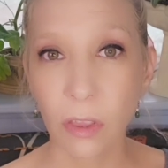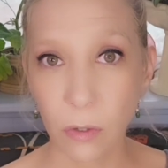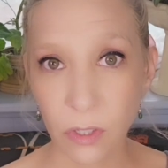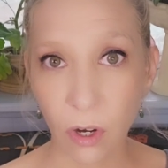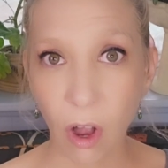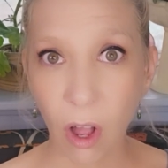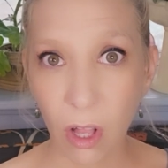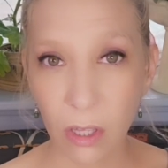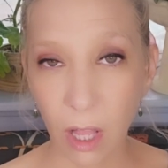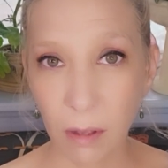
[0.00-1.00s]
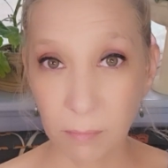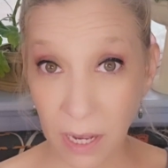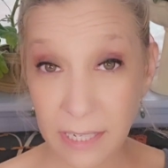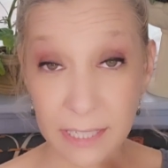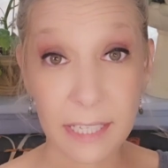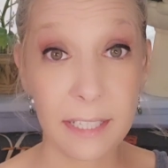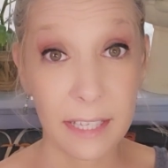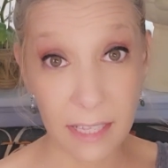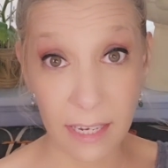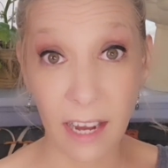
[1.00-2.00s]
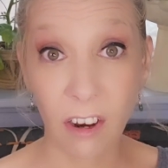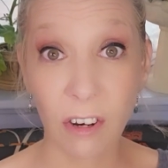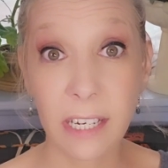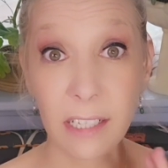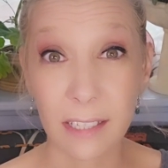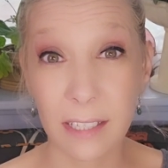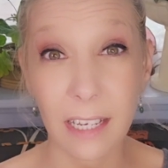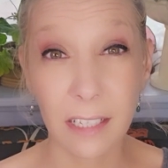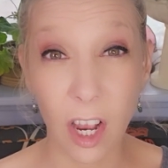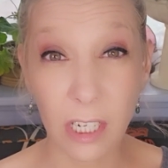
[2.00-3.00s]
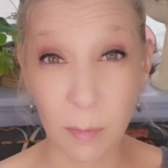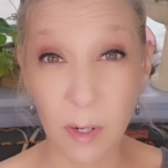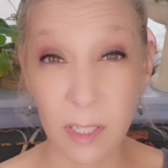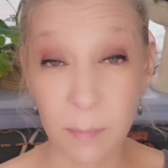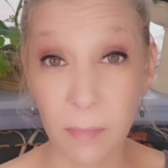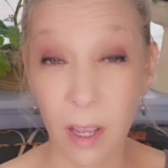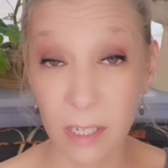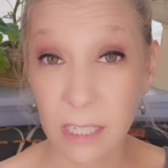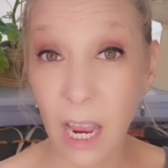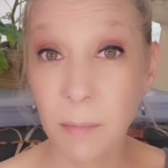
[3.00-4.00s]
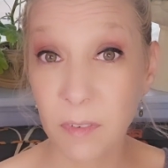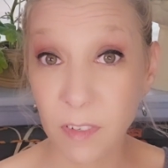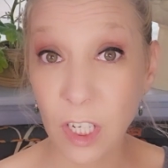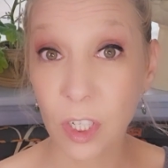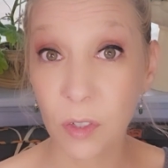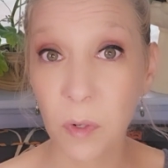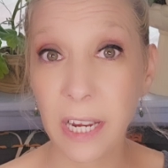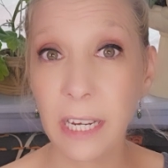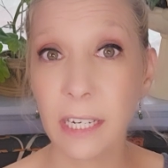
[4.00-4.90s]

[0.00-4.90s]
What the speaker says: Those are all Pisces, and then Aries that talks about a time of year, right?